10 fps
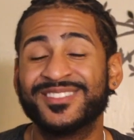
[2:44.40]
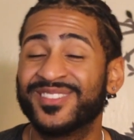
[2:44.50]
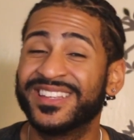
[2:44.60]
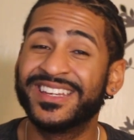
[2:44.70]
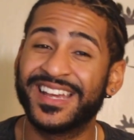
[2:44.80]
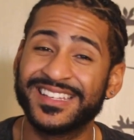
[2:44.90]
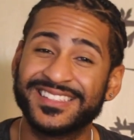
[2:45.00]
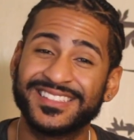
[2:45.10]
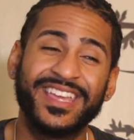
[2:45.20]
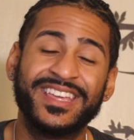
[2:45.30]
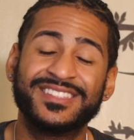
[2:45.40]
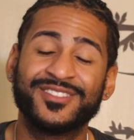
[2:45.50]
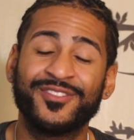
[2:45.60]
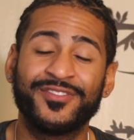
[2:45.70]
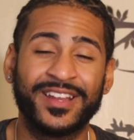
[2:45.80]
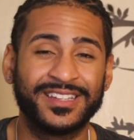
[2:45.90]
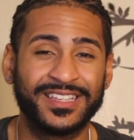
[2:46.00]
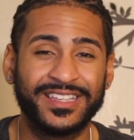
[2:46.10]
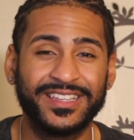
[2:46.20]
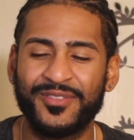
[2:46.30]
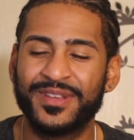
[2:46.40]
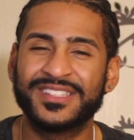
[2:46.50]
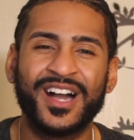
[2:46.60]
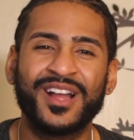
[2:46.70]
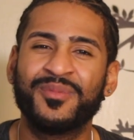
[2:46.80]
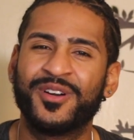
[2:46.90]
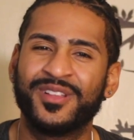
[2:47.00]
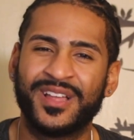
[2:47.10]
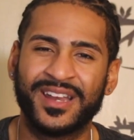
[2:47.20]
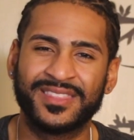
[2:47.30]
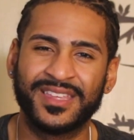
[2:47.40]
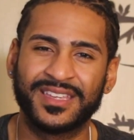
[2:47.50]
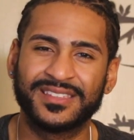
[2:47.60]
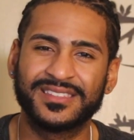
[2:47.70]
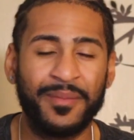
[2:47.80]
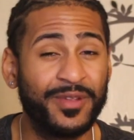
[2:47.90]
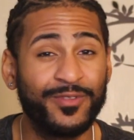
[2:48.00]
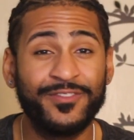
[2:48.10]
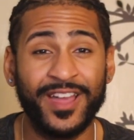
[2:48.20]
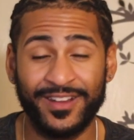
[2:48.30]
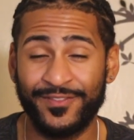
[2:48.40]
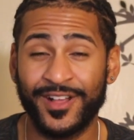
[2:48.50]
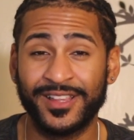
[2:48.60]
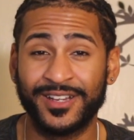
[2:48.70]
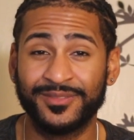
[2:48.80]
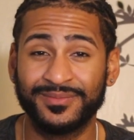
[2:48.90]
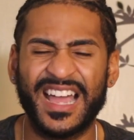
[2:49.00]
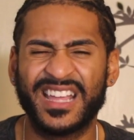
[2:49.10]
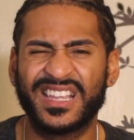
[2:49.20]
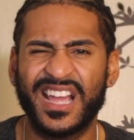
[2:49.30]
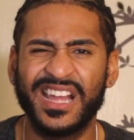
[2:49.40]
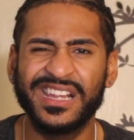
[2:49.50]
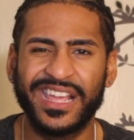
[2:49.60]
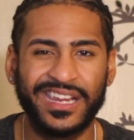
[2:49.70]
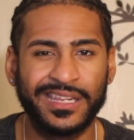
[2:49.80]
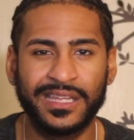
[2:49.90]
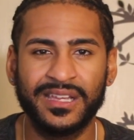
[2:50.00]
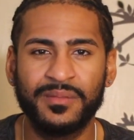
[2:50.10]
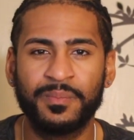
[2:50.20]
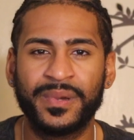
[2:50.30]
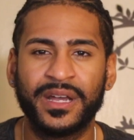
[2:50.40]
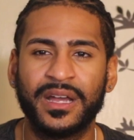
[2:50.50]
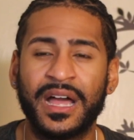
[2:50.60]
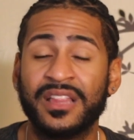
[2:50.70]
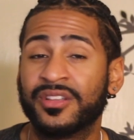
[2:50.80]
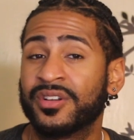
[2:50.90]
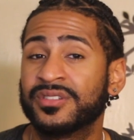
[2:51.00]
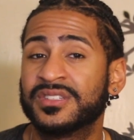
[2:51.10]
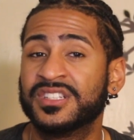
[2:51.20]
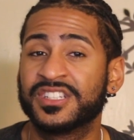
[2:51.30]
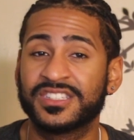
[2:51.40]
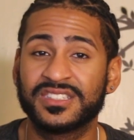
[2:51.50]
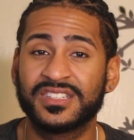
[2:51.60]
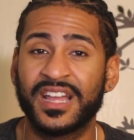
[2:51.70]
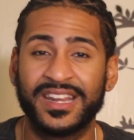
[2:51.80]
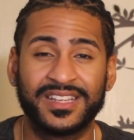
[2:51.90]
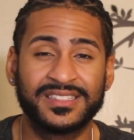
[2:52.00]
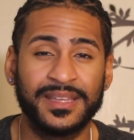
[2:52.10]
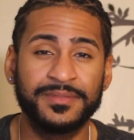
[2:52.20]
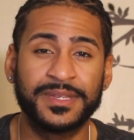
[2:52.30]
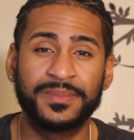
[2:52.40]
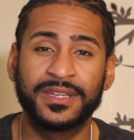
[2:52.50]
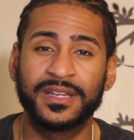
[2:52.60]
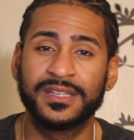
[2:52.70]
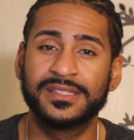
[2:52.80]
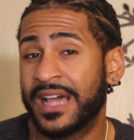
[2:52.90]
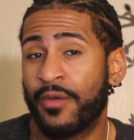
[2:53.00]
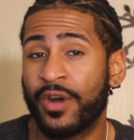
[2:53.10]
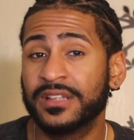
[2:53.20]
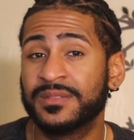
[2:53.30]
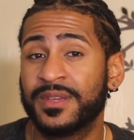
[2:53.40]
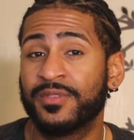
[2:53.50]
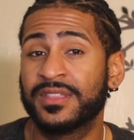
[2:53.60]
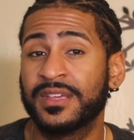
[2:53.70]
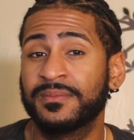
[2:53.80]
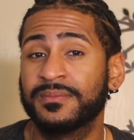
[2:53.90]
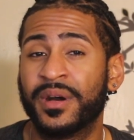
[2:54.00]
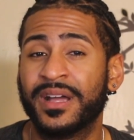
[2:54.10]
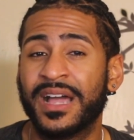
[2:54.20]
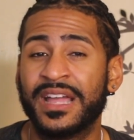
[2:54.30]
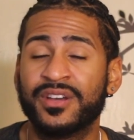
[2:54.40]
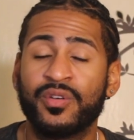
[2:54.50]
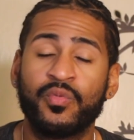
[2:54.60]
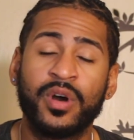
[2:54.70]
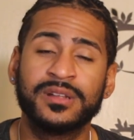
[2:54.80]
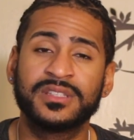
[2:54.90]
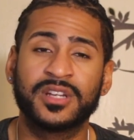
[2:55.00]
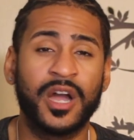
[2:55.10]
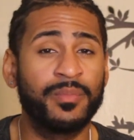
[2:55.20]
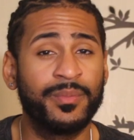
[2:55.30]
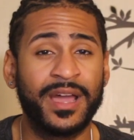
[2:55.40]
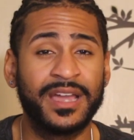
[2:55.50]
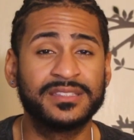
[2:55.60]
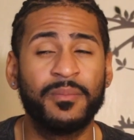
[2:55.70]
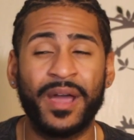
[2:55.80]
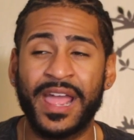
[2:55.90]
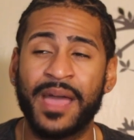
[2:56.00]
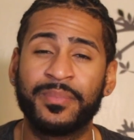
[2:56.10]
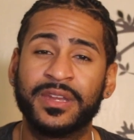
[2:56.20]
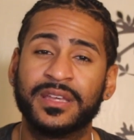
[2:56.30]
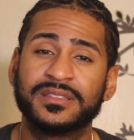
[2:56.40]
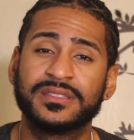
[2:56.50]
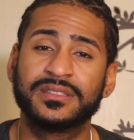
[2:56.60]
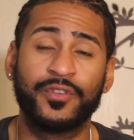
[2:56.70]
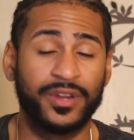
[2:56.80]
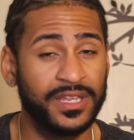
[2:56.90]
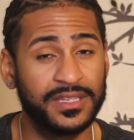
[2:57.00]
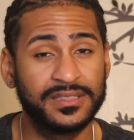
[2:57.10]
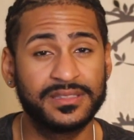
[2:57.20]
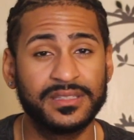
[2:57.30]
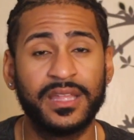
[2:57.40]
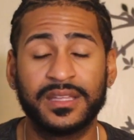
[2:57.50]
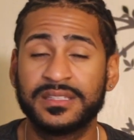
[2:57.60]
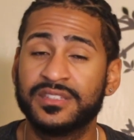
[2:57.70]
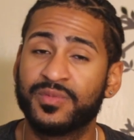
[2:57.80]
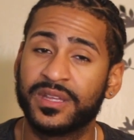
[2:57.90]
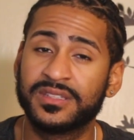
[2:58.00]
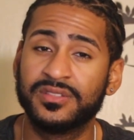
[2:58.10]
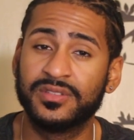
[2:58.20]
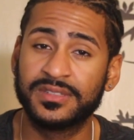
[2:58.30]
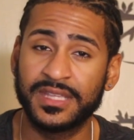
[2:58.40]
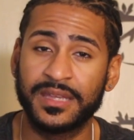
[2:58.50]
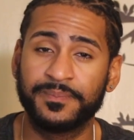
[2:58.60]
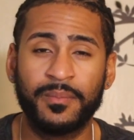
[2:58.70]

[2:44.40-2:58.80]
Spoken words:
He's really nice. He's so friendly. We talk about a lot of things. I mean, we've had a fallout. I kind of hated it, but I learned to just kind of accept it because I want to be with him, but I don't want to compromise my happiness for his unless he's willing to do the same.